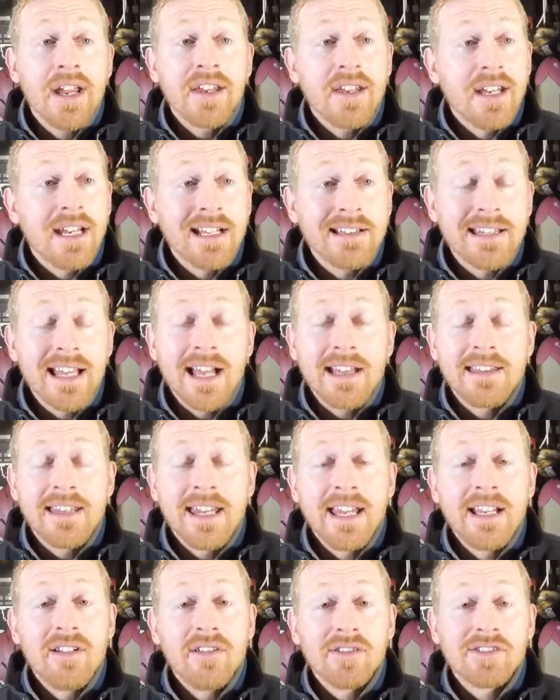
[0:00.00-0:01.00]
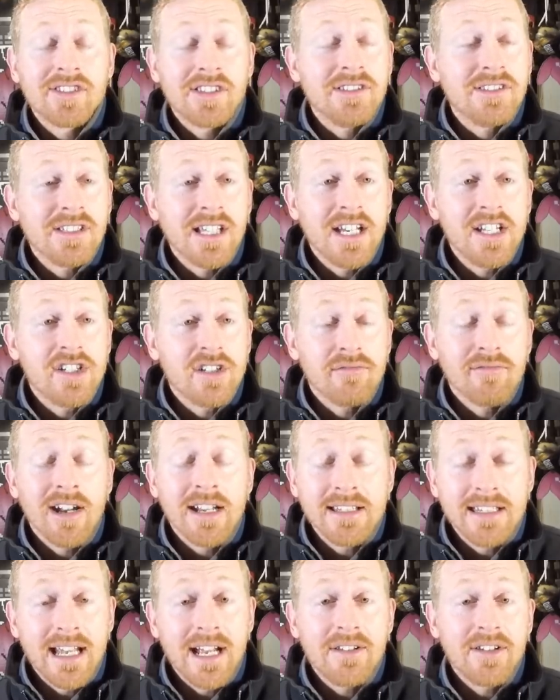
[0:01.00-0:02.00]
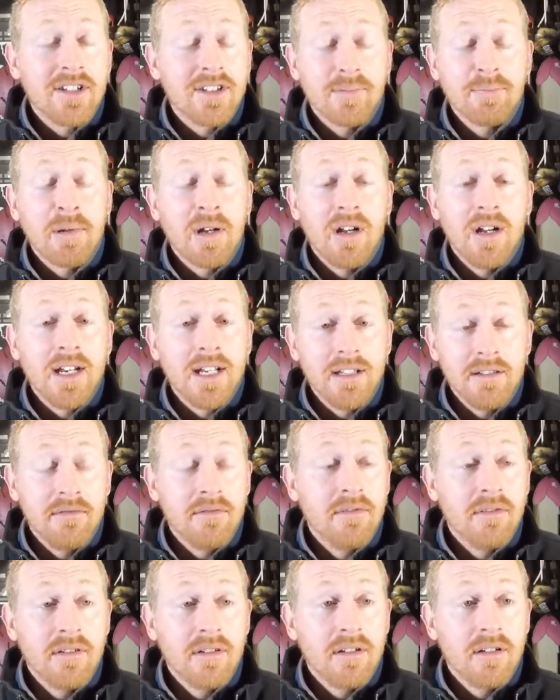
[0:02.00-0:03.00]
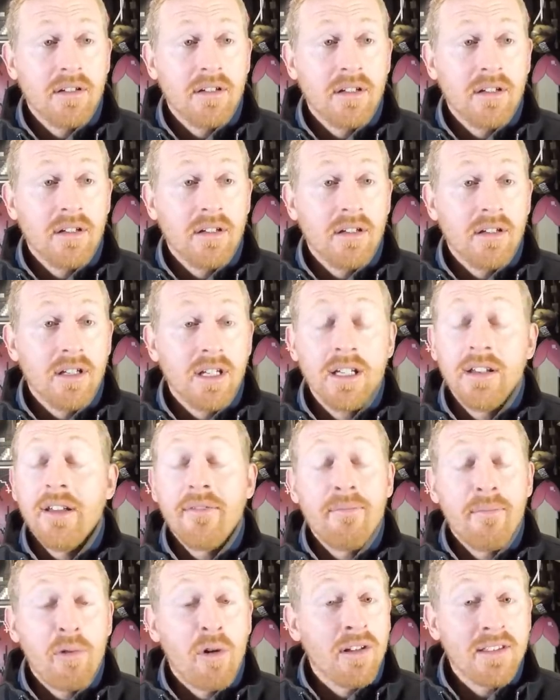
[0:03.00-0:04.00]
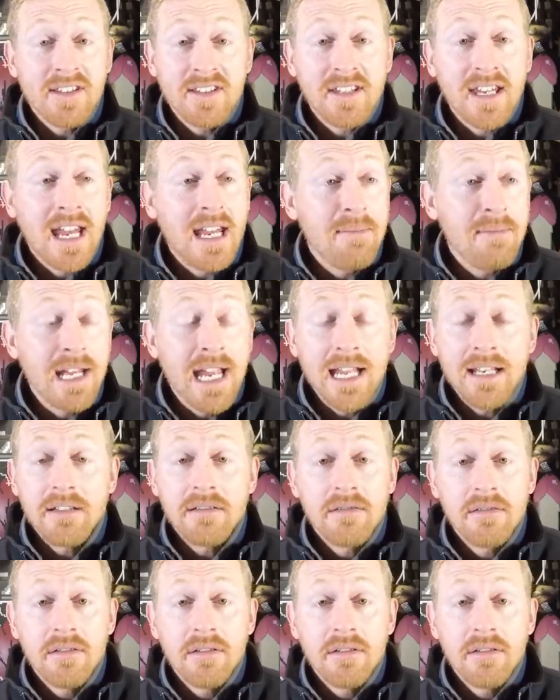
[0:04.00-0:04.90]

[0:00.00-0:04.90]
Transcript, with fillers: You get that tingle sensation right down your spine. You haven't bought this game yet?